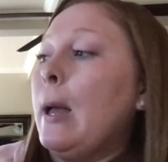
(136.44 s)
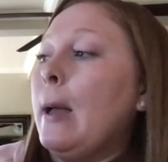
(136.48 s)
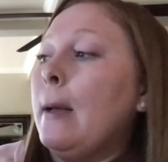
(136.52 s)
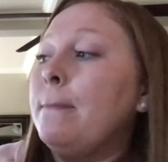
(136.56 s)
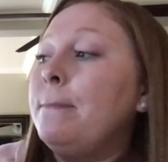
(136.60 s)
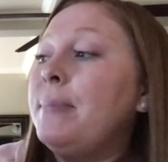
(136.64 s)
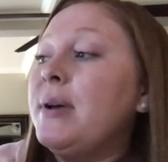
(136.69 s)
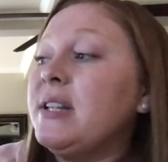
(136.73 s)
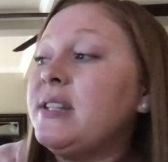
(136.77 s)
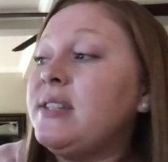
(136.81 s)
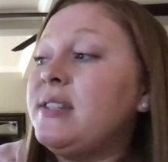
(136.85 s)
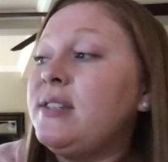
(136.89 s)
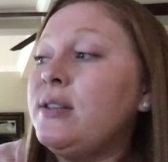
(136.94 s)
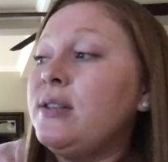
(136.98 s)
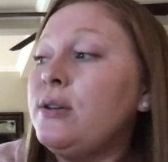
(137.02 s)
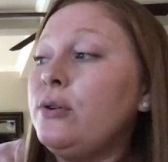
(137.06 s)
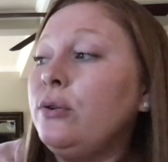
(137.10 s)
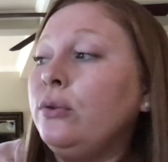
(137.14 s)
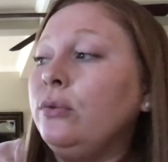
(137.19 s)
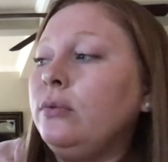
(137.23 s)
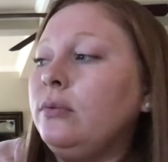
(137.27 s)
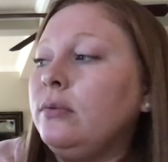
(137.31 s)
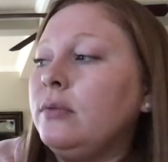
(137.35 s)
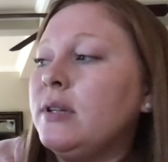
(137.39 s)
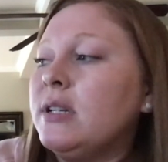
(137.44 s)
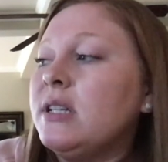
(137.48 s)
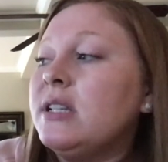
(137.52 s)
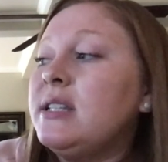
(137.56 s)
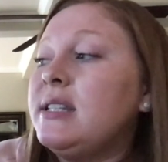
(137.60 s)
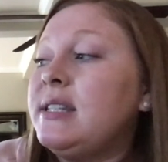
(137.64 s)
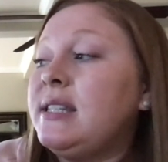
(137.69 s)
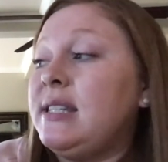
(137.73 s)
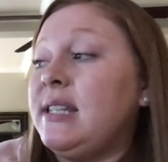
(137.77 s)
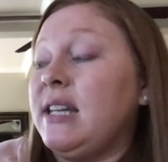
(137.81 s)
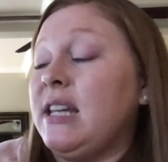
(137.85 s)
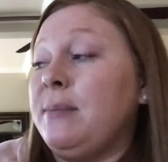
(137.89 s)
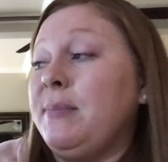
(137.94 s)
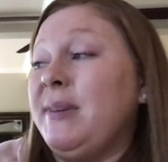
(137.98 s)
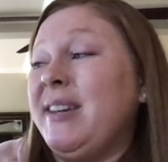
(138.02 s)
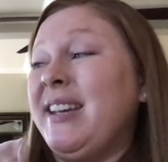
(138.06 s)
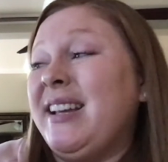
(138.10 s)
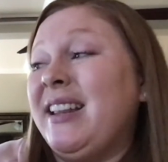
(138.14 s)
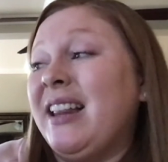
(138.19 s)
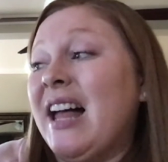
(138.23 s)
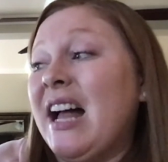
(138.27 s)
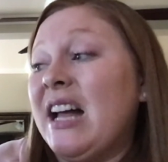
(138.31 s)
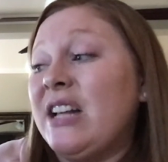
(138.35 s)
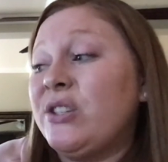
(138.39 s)
But soon, steamy
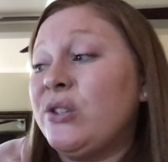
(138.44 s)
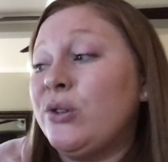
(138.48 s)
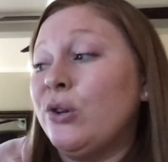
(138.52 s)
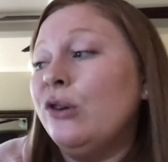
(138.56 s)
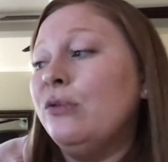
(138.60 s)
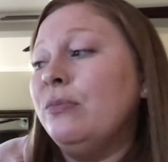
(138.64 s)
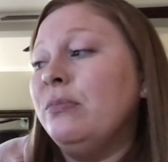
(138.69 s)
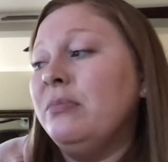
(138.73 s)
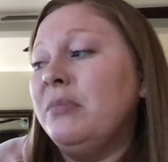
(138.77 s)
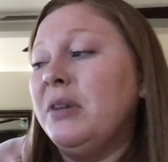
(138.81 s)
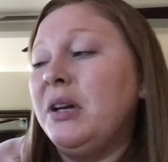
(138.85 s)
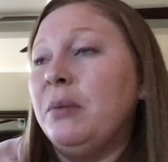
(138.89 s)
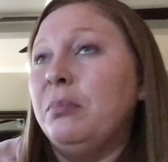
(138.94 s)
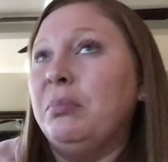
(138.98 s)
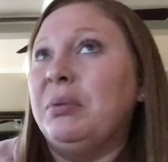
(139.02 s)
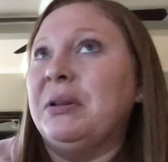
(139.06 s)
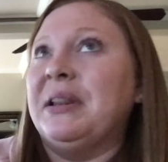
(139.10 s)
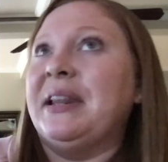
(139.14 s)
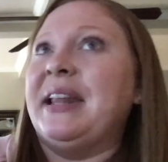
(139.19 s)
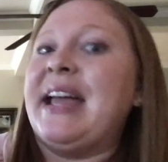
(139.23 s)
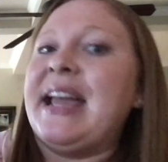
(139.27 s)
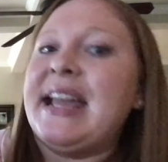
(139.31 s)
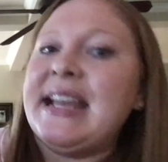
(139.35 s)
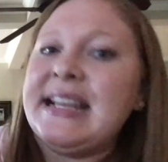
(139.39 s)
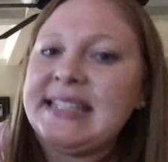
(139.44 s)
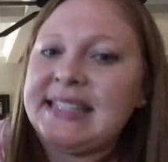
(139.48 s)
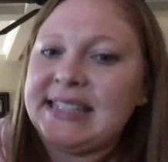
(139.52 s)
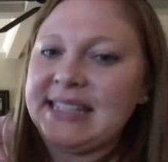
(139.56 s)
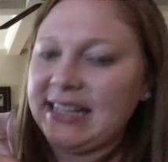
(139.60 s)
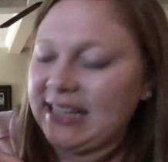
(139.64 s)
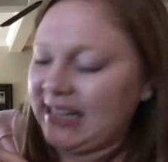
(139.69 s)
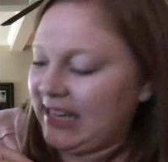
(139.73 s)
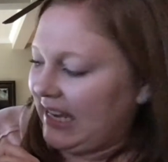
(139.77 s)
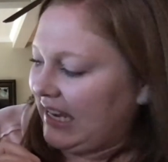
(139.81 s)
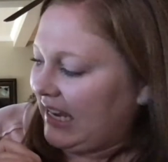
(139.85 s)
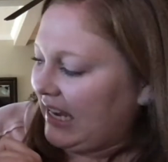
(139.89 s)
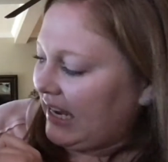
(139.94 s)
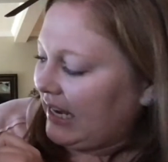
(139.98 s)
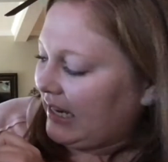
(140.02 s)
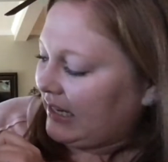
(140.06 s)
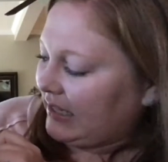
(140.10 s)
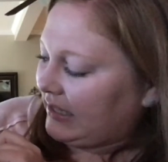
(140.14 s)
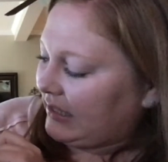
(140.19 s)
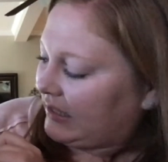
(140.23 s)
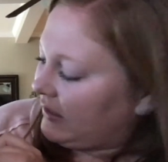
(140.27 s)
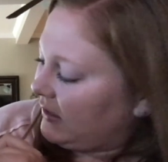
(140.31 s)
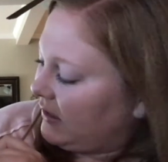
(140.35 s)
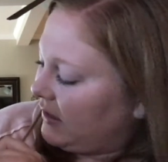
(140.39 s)
classroom, blazing
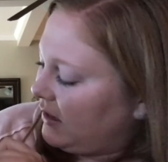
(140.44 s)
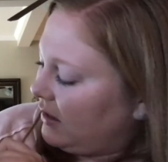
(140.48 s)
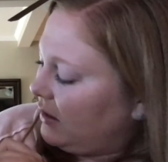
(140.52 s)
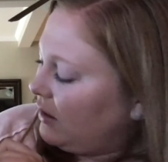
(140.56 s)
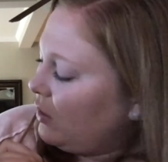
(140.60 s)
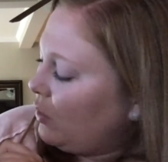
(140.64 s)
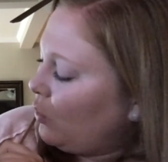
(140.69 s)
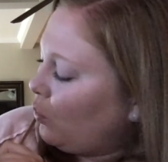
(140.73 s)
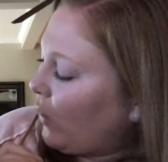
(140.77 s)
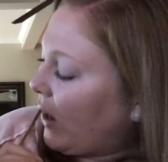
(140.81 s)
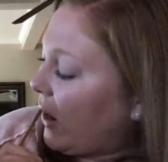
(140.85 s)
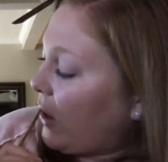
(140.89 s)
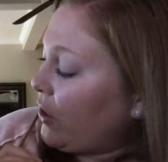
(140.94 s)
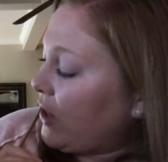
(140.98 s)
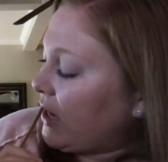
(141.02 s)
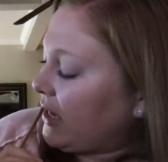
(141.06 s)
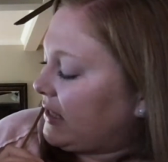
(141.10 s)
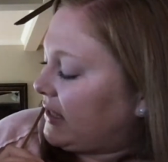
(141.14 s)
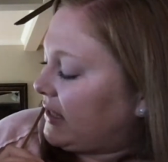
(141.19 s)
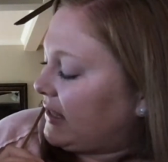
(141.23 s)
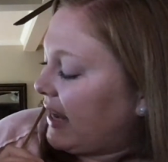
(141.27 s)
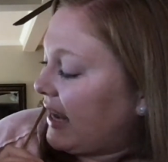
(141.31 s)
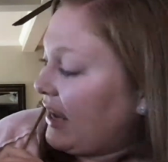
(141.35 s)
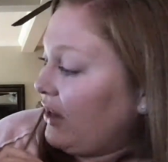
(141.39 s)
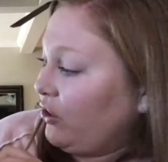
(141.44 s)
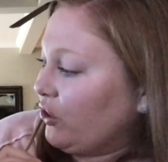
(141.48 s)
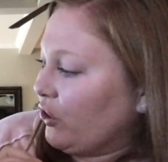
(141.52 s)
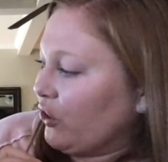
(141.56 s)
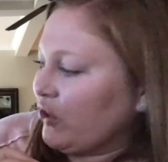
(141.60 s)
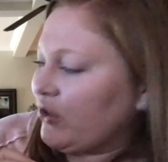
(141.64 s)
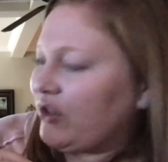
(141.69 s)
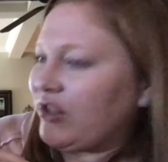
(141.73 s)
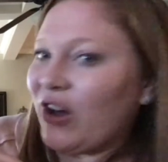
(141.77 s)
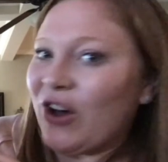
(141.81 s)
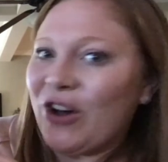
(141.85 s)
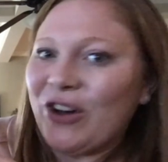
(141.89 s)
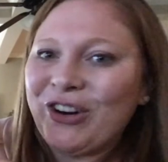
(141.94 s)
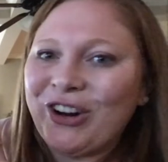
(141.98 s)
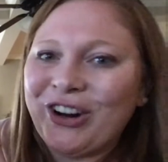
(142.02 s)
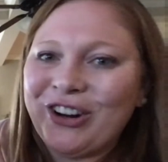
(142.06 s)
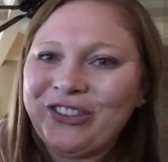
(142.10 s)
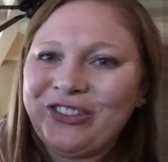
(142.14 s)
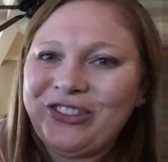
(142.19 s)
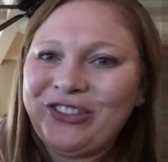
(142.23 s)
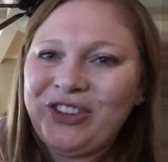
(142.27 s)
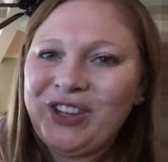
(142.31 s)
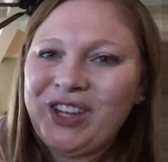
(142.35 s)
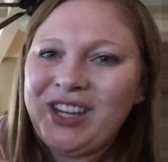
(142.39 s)
heat, wearing sandals on our
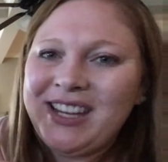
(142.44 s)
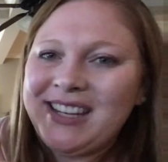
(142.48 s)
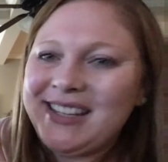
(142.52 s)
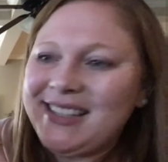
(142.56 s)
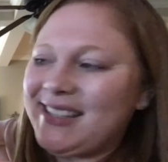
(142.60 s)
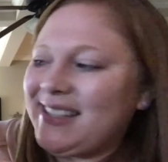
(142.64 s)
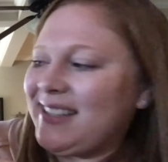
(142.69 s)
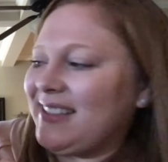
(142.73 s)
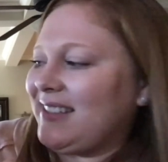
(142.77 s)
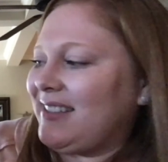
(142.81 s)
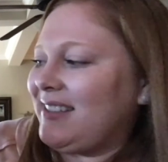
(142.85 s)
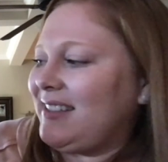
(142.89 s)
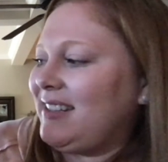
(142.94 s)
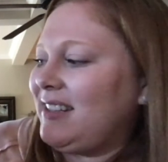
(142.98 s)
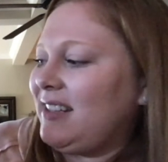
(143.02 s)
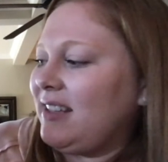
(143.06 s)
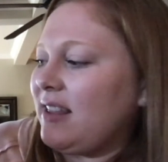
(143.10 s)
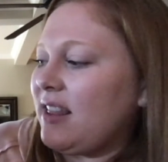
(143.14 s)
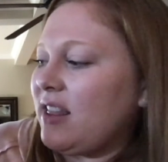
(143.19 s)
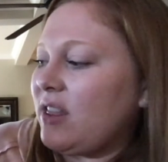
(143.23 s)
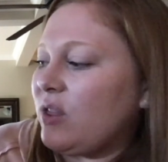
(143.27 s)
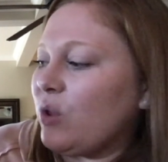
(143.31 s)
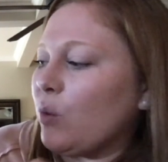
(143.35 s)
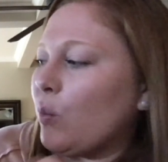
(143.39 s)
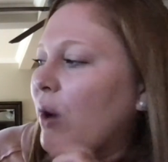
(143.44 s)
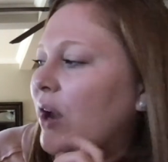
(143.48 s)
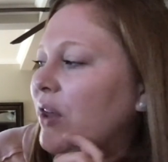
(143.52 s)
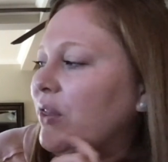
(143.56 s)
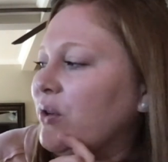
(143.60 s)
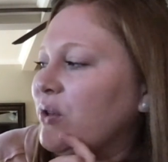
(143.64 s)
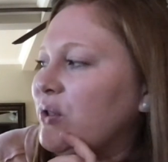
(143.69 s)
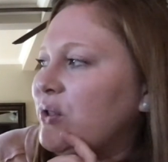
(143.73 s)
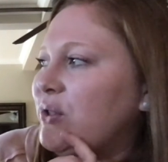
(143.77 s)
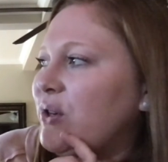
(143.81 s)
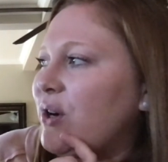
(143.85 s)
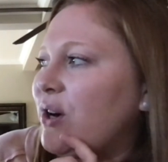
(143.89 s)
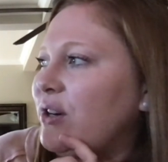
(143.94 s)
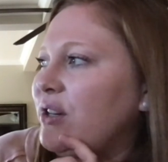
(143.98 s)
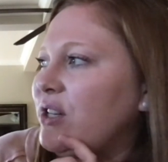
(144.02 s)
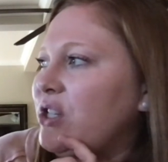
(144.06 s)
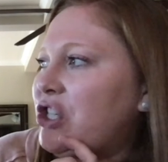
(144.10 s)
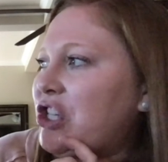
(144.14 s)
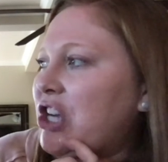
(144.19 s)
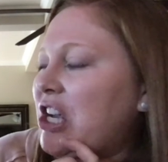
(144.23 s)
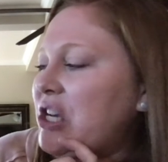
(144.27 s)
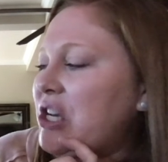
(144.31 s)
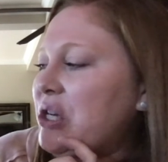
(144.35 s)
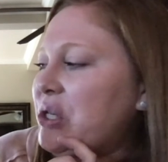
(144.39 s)
feet. The weather's starting to
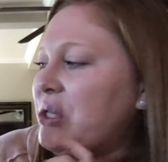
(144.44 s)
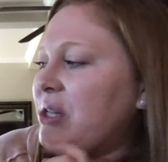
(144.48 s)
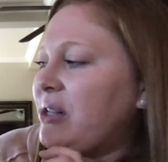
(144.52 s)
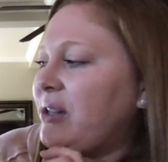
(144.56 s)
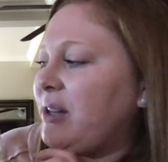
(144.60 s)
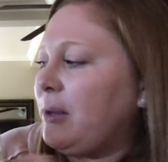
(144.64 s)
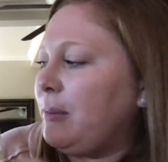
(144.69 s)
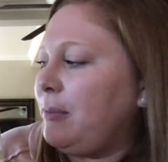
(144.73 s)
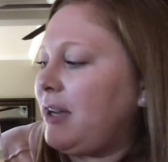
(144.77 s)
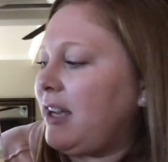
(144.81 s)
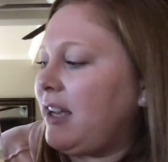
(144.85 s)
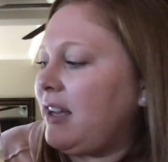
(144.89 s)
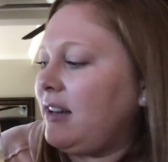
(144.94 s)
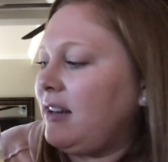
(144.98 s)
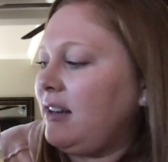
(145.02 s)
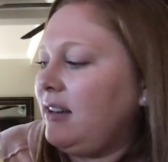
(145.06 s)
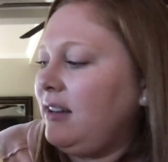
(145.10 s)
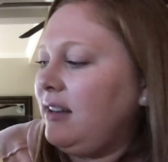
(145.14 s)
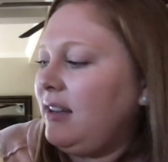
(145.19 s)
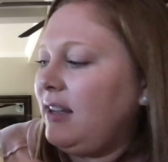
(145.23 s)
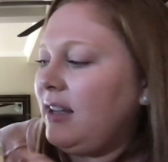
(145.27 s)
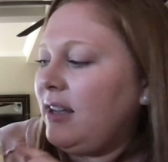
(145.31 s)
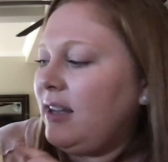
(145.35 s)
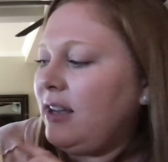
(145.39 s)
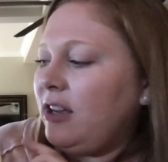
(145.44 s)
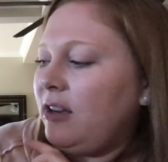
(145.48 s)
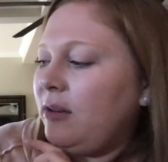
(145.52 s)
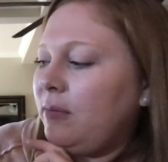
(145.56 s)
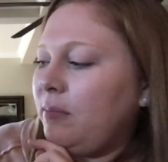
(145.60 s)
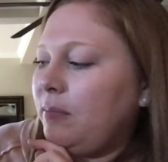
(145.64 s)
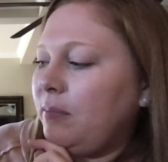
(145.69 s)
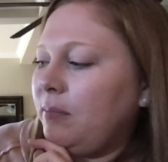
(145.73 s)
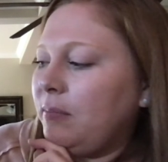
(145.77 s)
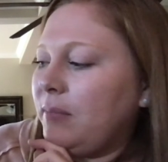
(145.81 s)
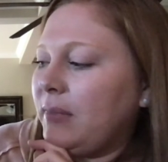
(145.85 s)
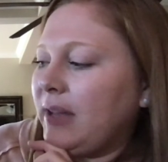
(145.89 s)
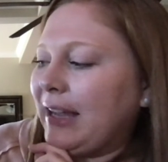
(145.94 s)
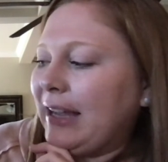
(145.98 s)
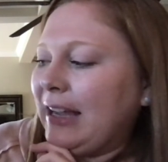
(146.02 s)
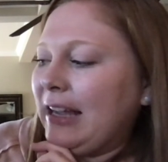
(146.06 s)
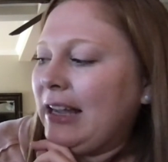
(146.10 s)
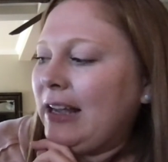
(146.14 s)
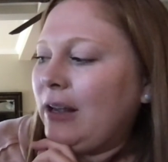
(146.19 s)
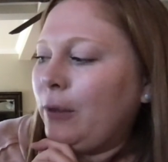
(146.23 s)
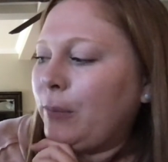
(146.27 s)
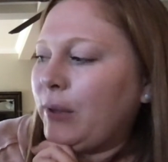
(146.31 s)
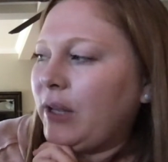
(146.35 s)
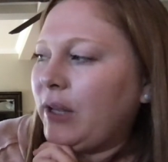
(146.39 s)
change a little bit.
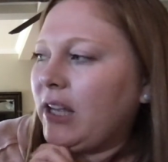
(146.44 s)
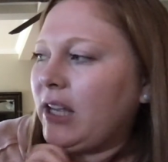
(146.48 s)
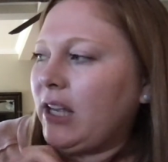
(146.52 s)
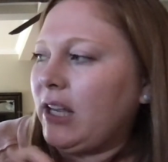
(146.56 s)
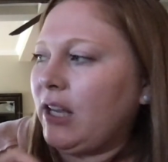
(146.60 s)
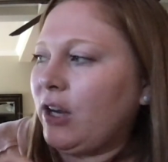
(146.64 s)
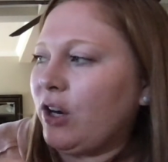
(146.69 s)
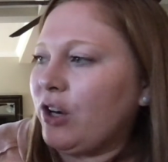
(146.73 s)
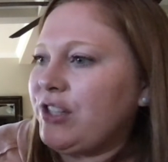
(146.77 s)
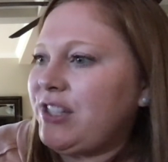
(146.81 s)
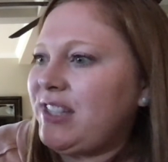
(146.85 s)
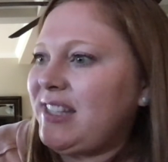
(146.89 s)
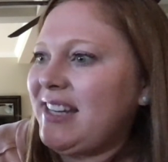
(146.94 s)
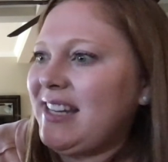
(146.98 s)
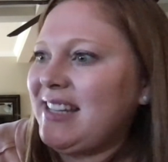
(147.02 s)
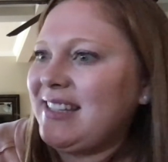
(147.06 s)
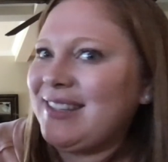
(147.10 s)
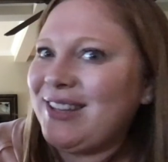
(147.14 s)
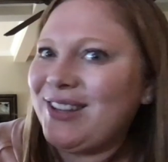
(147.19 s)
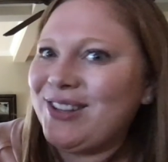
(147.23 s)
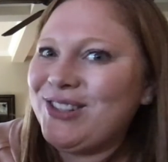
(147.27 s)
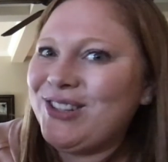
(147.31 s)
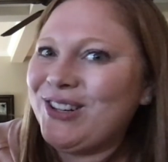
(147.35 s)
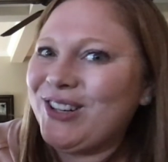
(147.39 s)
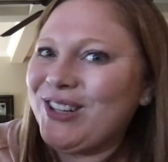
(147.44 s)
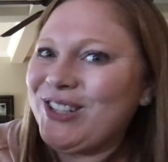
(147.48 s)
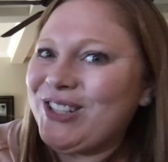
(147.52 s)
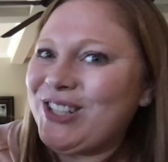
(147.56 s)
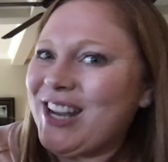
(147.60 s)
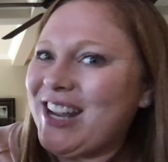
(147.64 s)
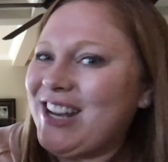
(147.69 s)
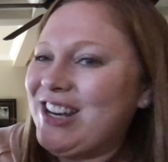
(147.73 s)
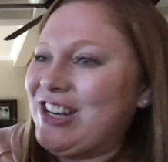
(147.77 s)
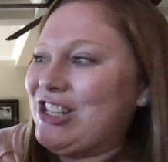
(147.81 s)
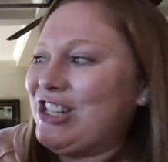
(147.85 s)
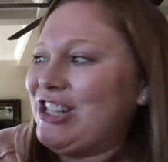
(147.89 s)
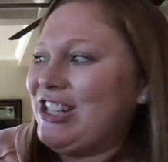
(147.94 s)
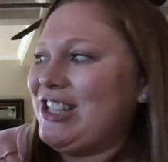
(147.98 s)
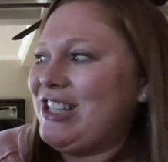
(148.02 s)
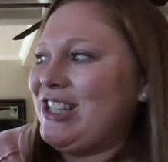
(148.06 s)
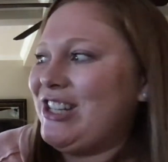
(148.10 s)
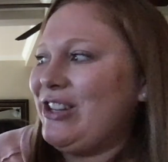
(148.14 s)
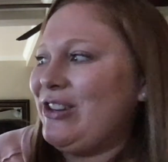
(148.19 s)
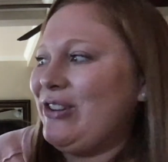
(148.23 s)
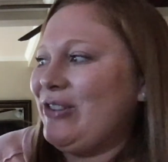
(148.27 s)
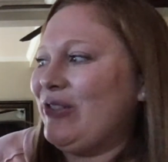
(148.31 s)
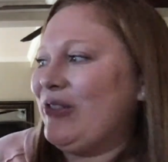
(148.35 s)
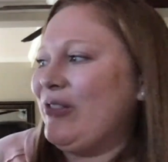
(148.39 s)
Maybe our seasons are changing too.